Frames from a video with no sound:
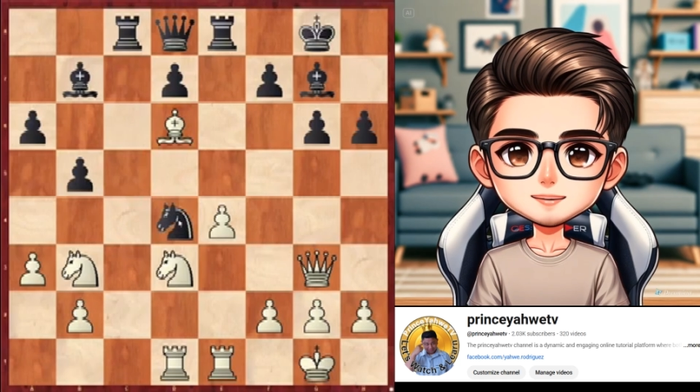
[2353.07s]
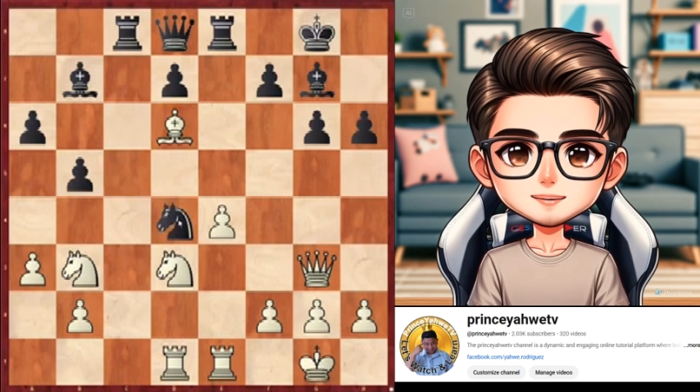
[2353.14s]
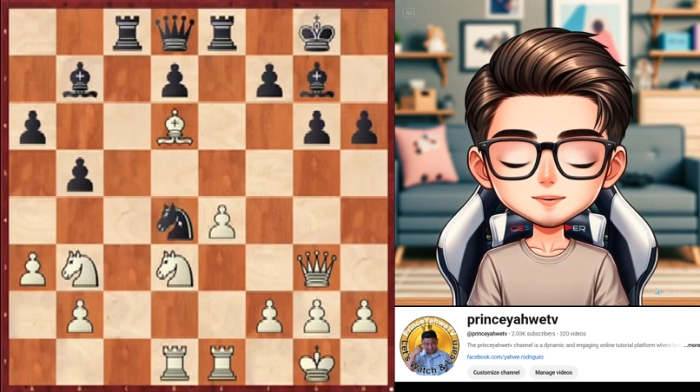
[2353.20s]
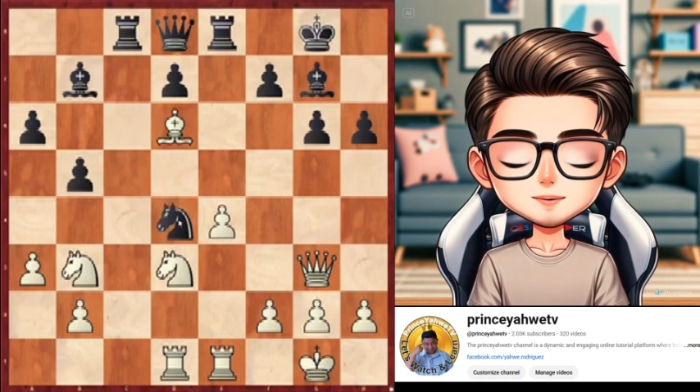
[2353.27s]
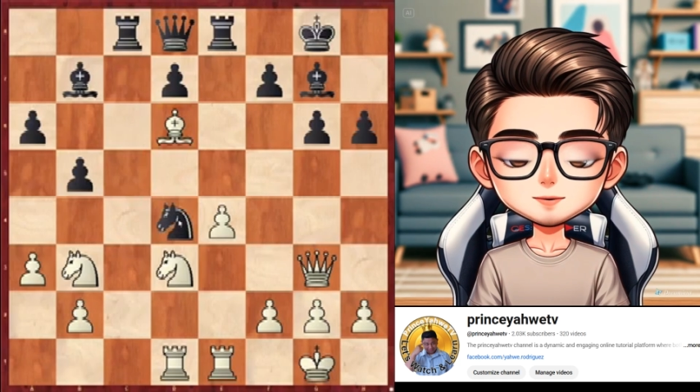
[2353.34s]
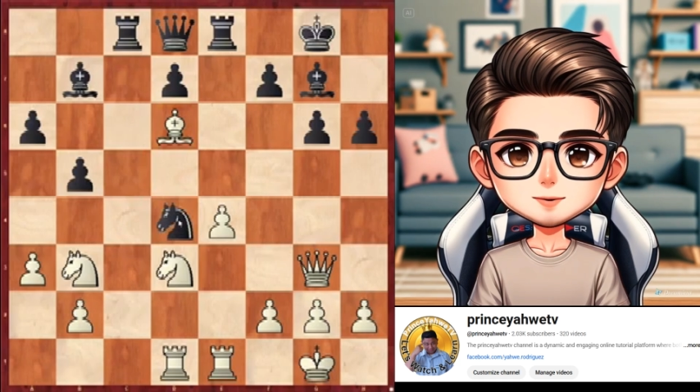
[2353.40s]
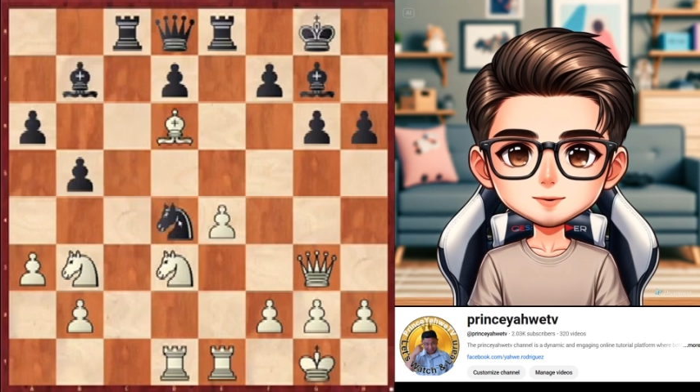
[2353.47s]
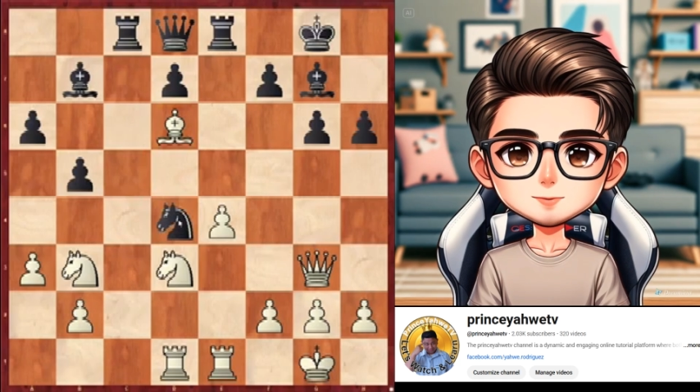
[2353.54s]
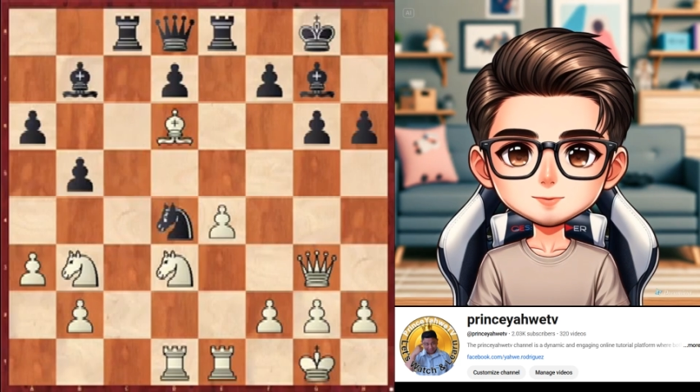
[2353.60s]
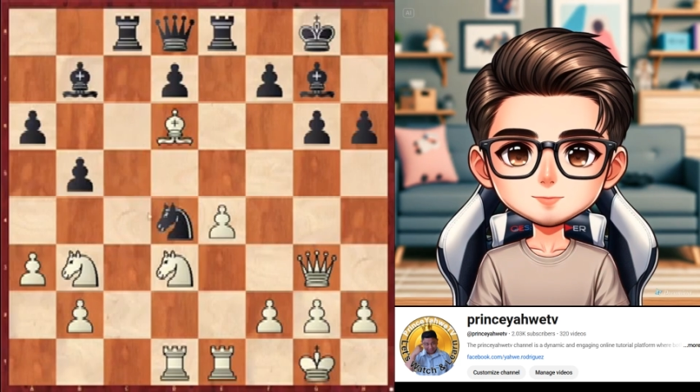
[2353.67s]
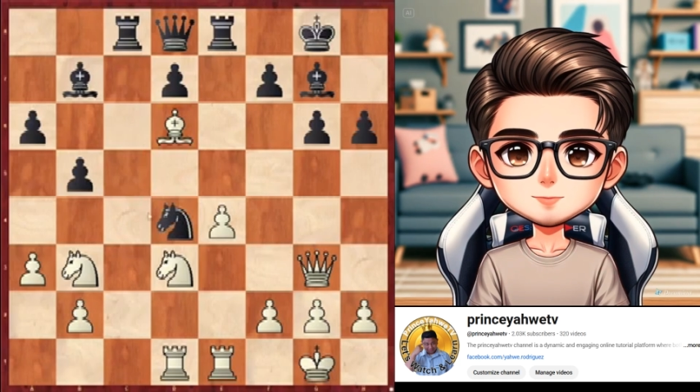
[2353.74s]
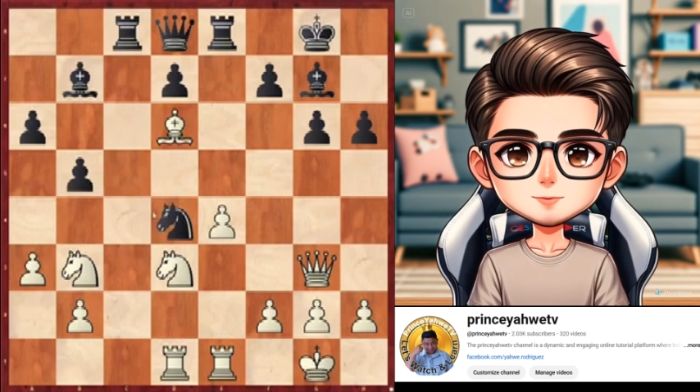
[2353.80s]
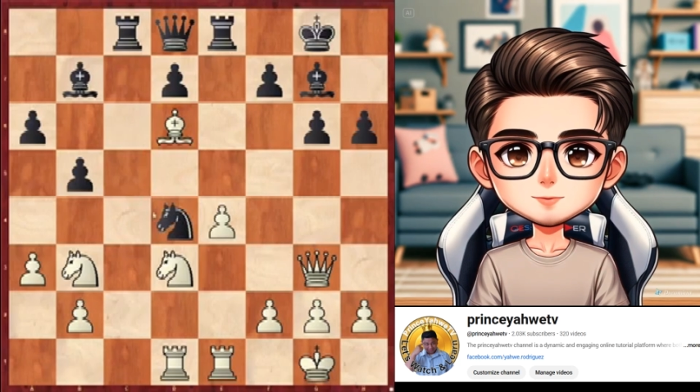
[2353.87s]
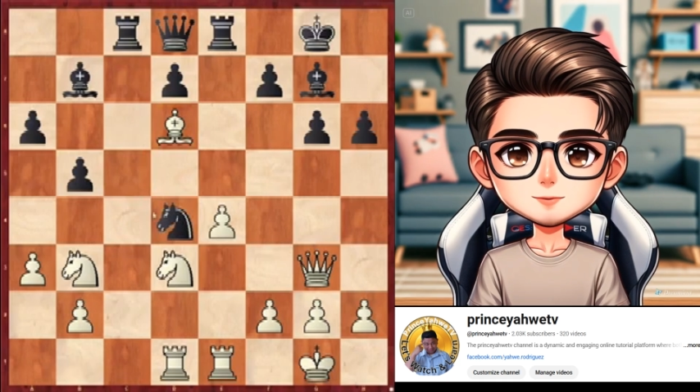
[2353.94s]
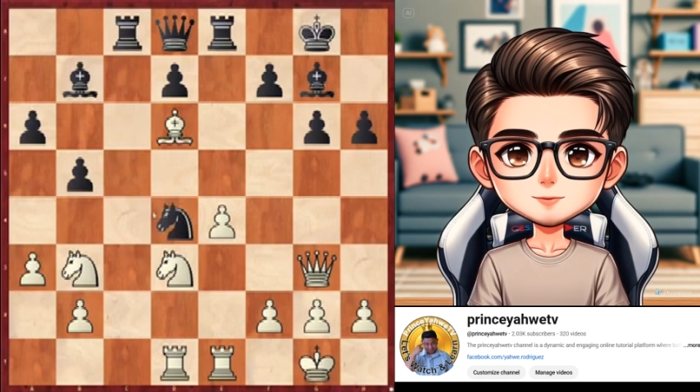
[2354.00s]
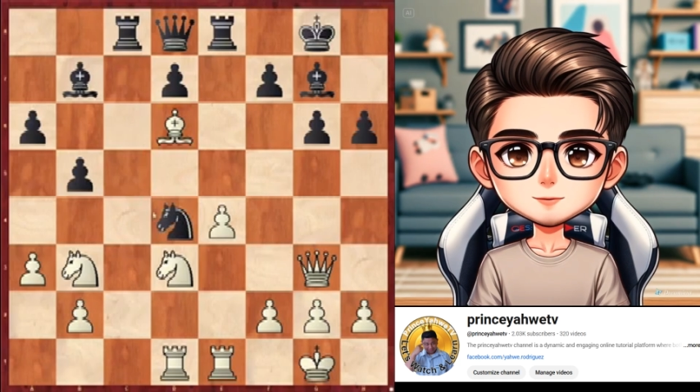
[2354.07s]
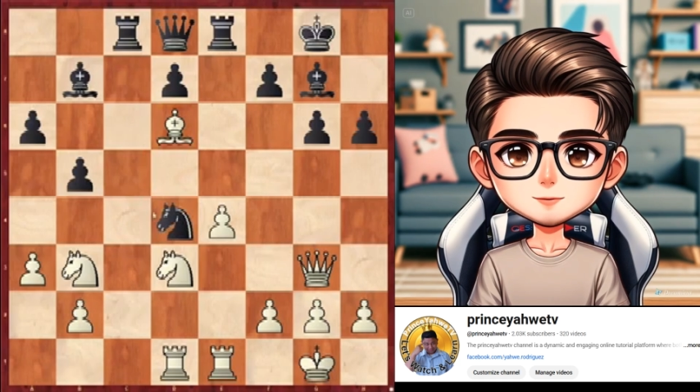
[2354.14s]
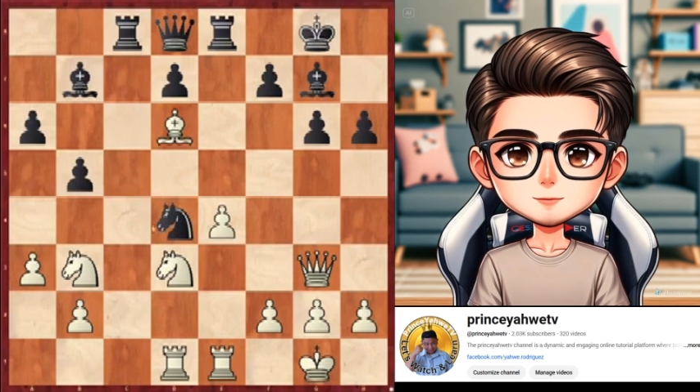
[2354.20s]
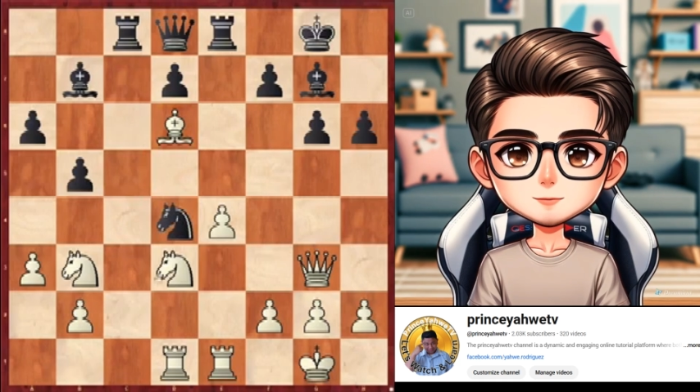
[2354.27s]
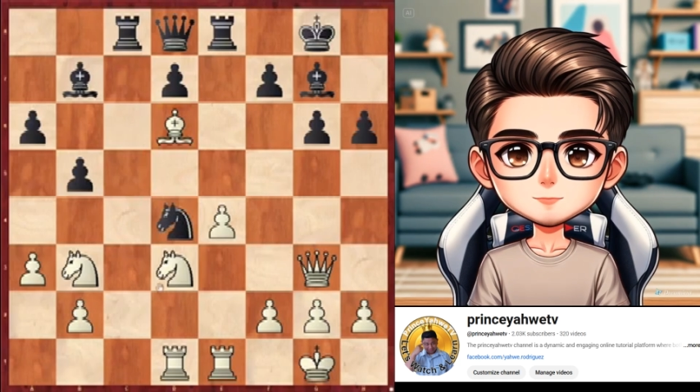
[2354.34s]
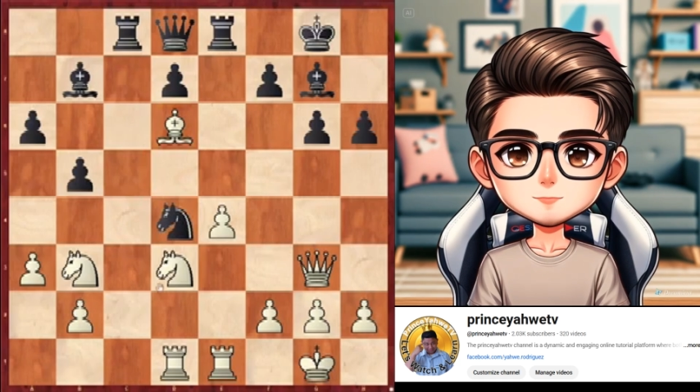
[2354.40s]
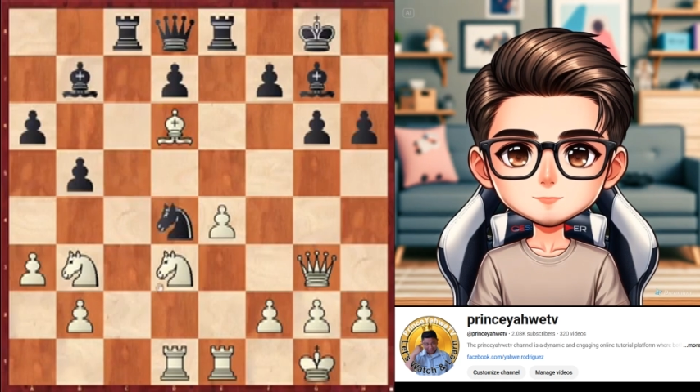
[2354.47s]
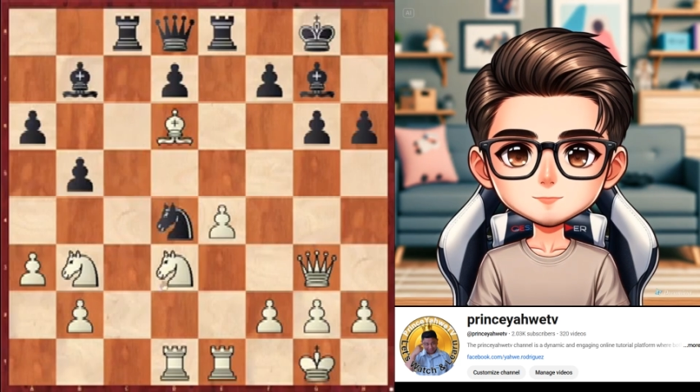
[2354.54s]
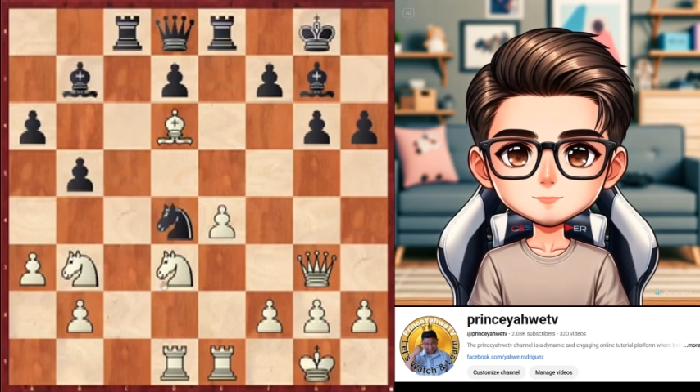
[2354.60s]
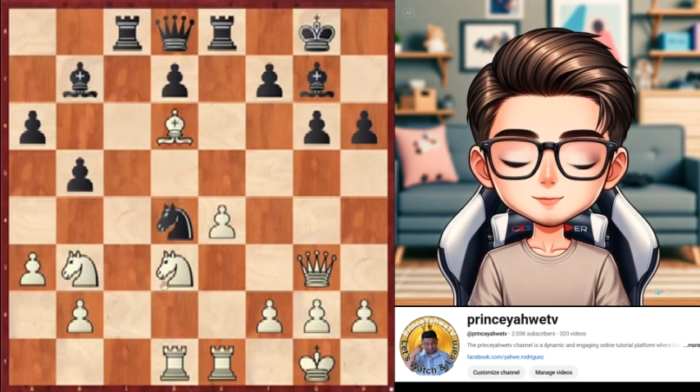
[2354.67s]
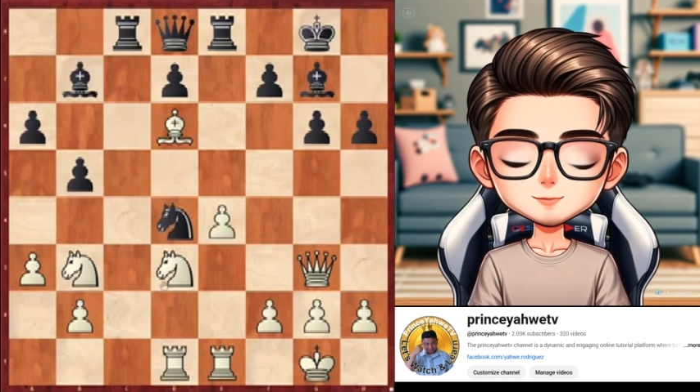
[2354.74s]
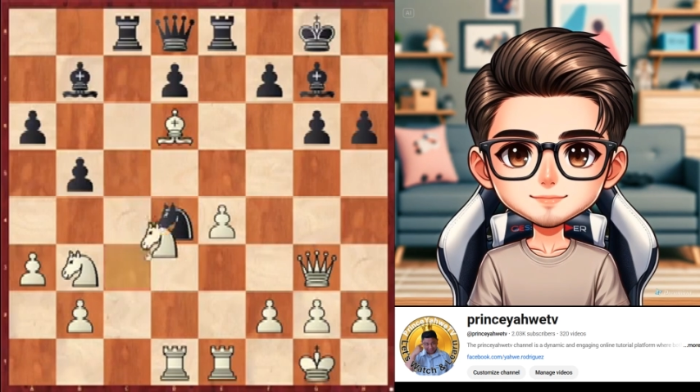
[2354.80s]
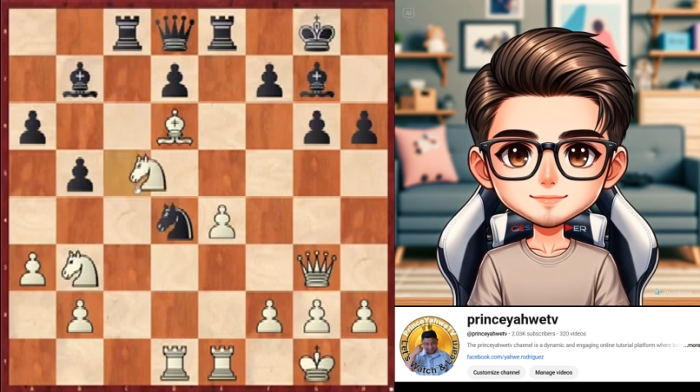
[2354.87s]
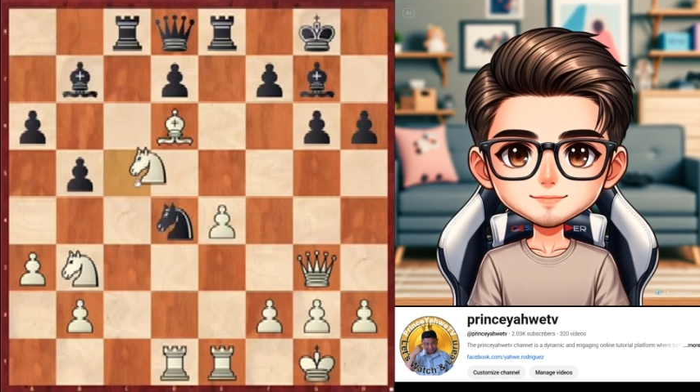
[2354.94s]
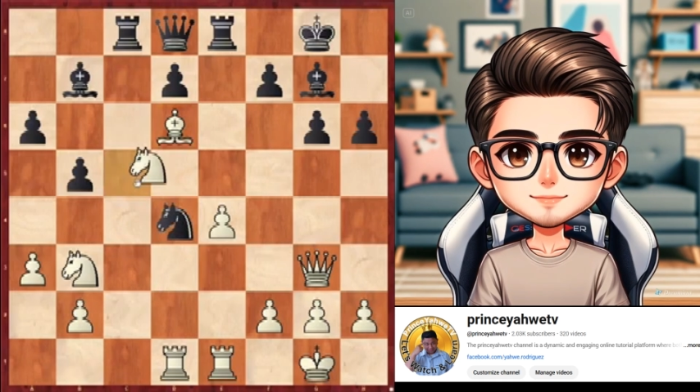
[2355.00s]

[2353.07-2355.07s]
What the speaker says: after knight D4,